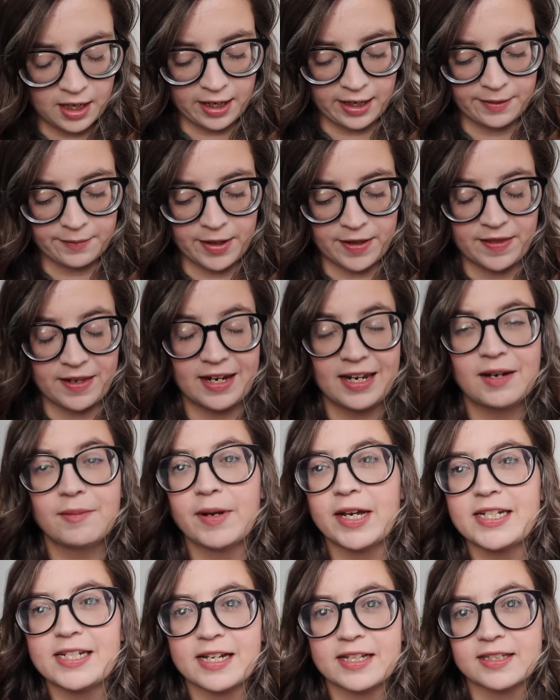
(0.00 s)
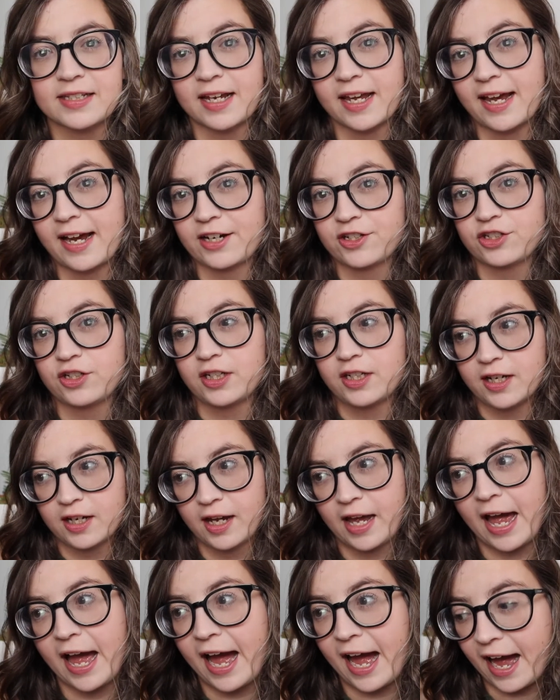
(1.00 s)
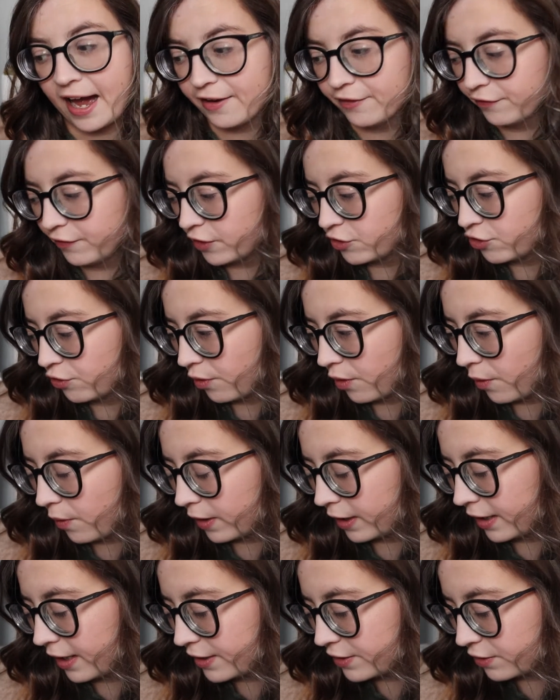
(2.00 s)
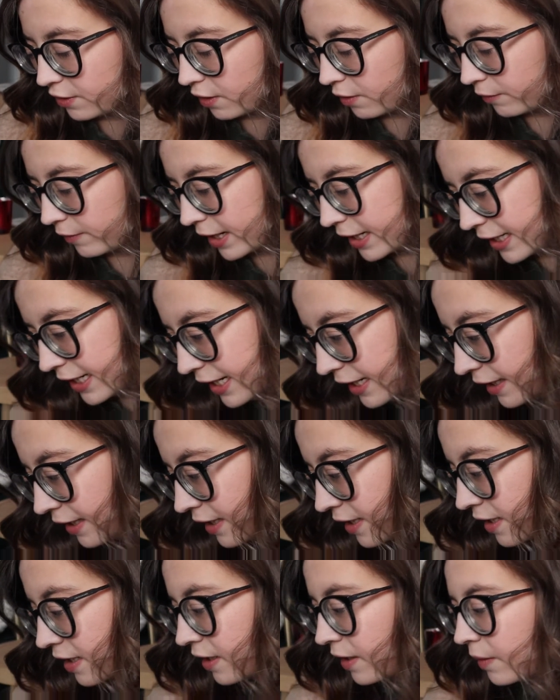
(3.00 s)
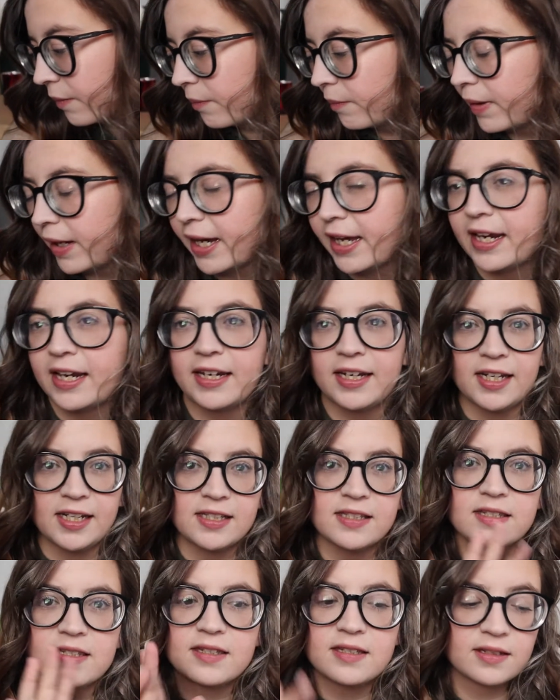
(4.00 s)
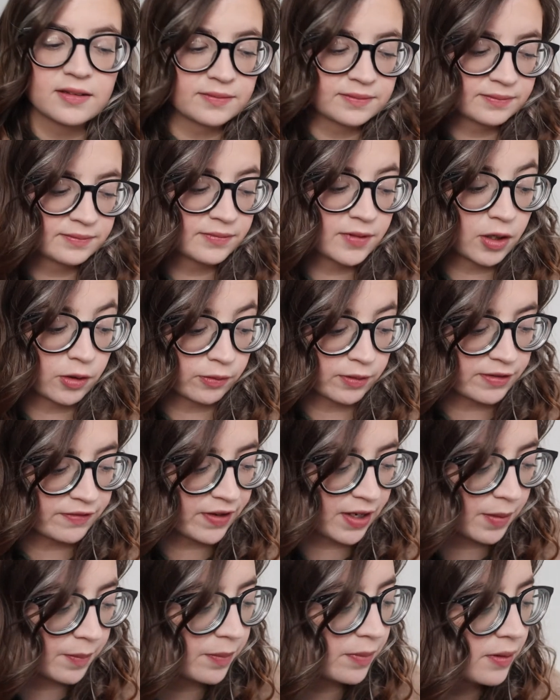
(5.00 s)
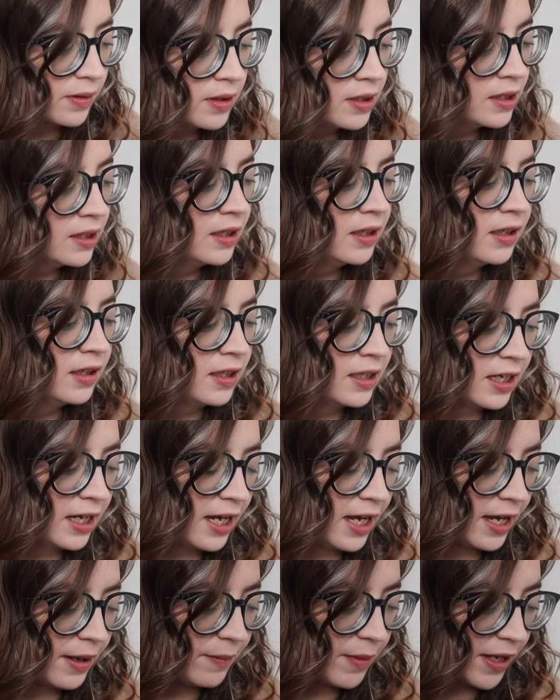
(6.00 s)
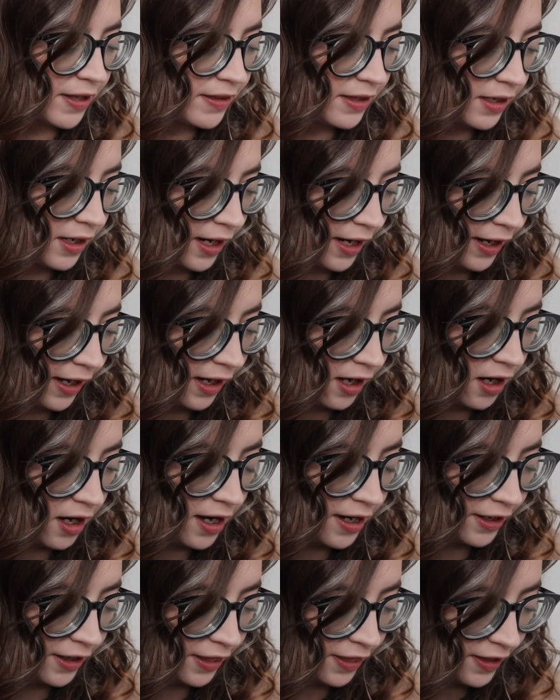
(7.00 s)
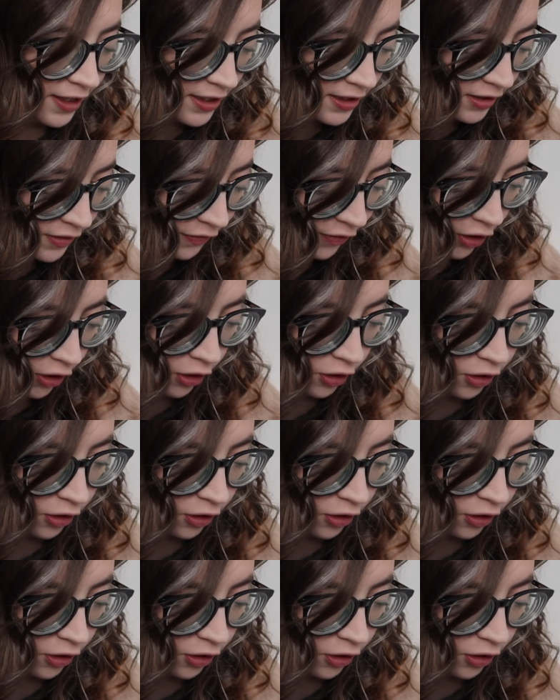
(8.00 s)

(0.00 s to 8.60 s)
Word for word: Um, and then in my desk I actually have a drawer organizer already, but it needs a revamp. Um, and then I got this for